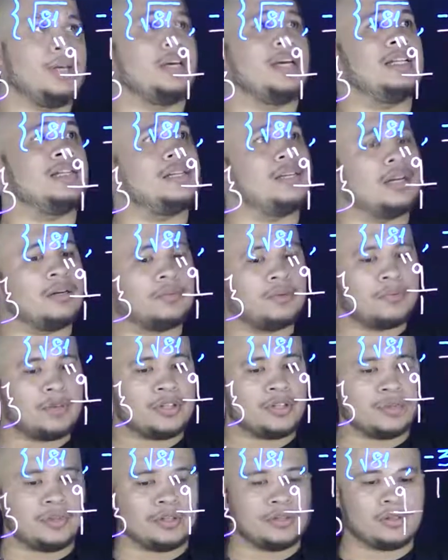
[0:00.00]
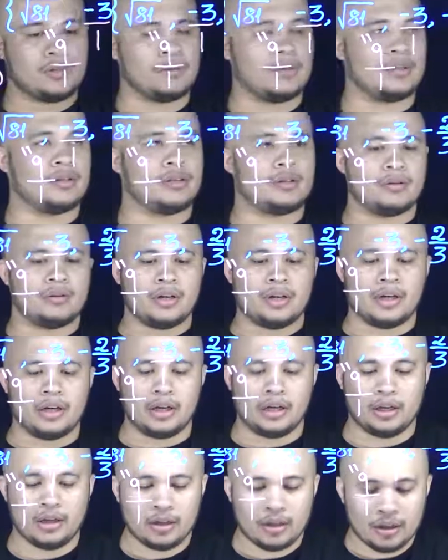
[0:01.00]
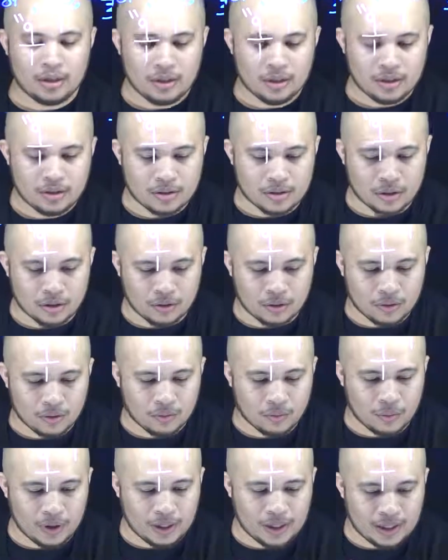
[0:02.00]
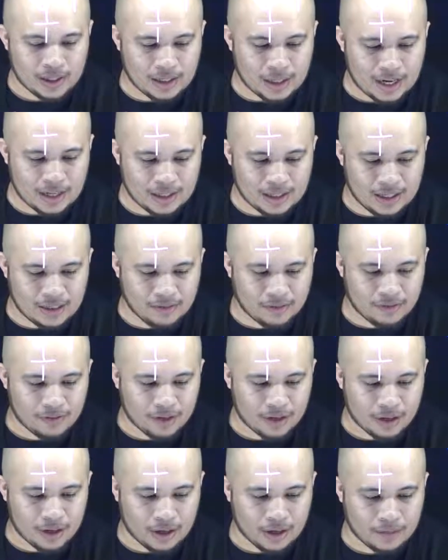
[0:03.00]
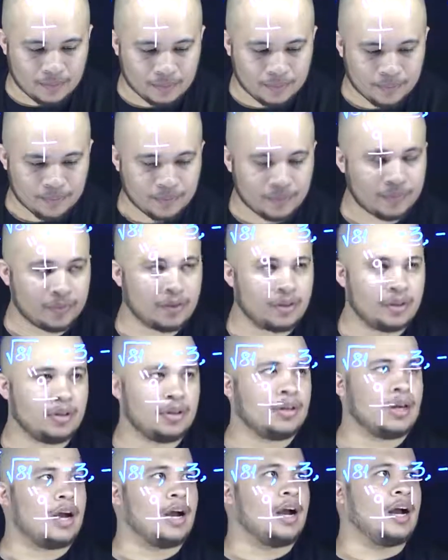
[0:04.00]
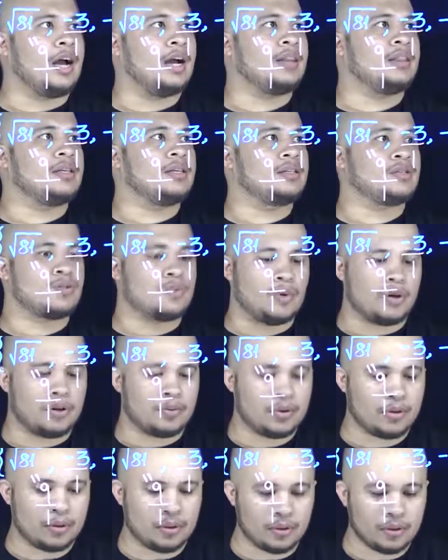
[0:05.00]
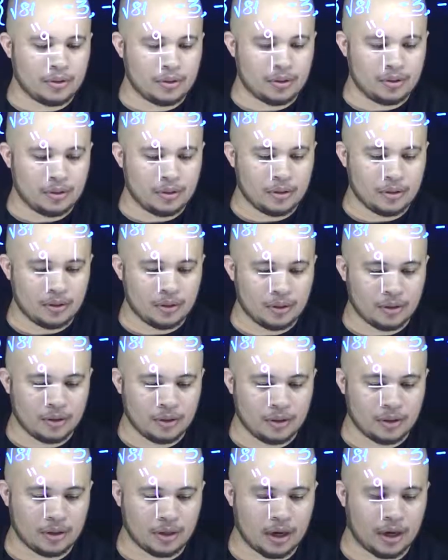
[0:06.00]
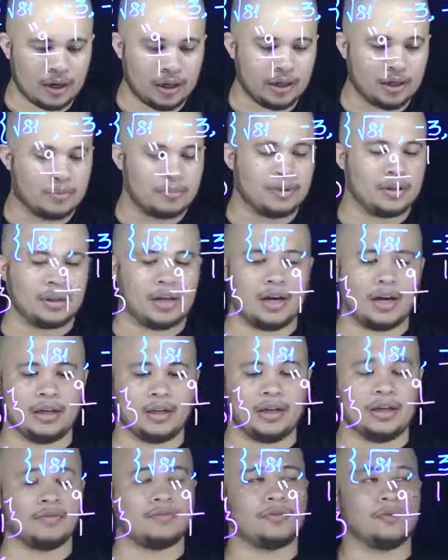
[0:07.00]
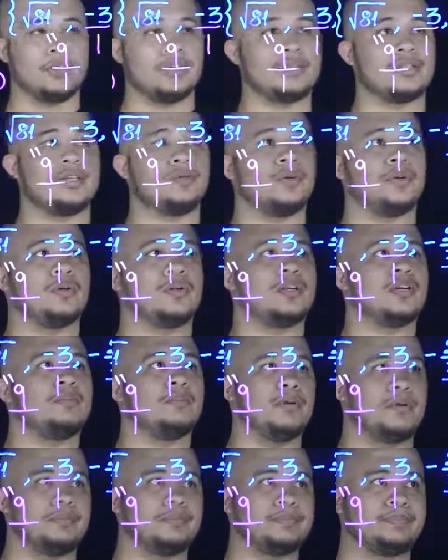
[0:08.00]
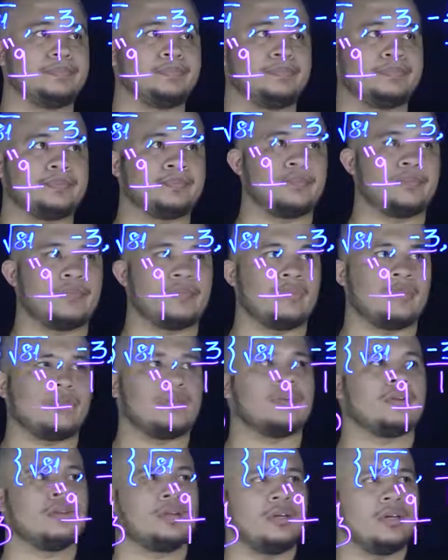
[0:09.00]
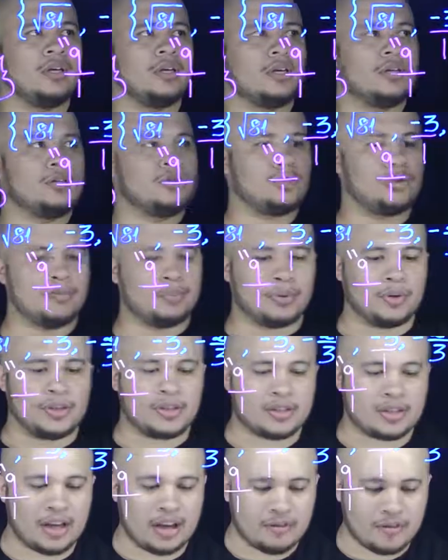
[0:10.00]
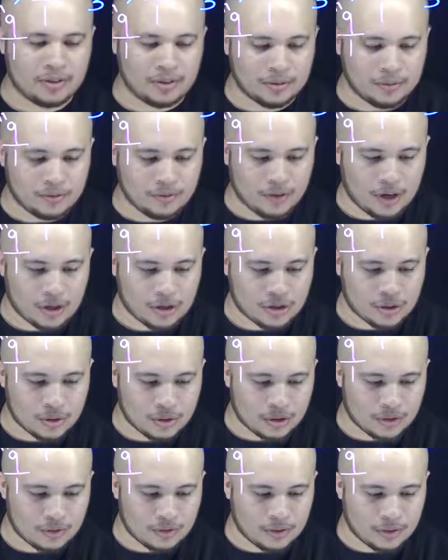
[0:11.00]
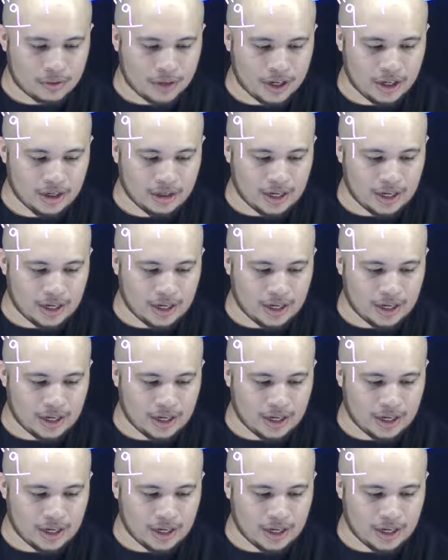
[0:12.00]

It's a number between 2 and 3, so we can identify this square root on a number line. Therefore, it's a real number. 2.7 falls short of 3.